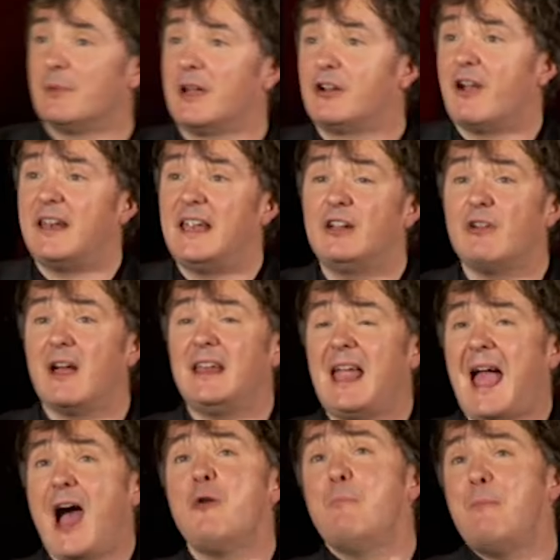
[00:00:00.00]
to my granny, "Granny,
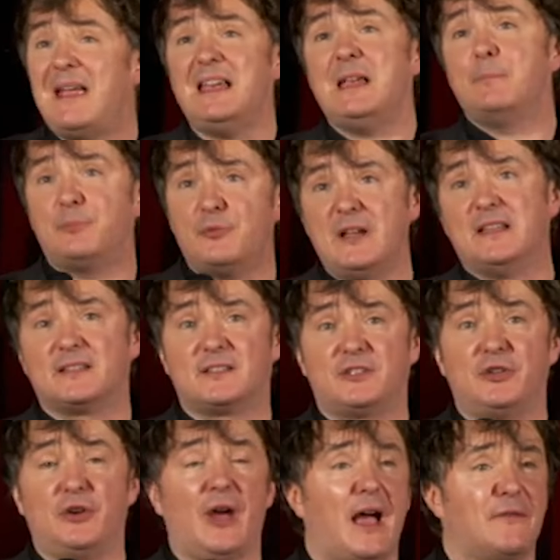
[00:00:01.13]
how many priests
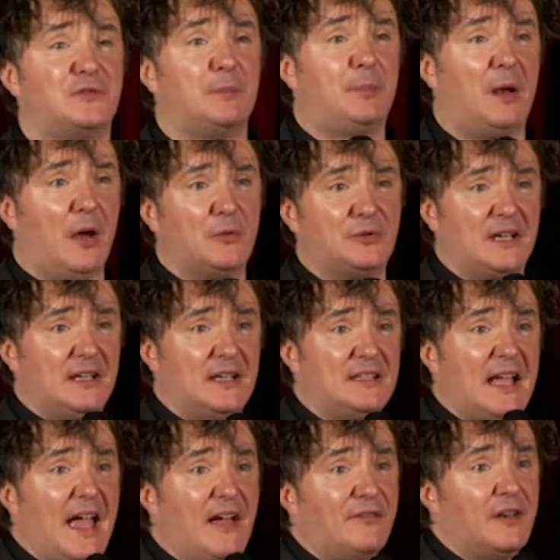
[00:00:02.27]
do you have to blow to get
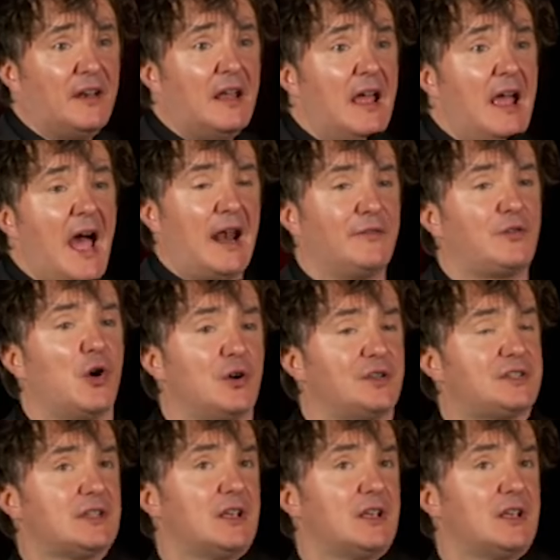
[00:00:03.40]
into heaven?" And of course,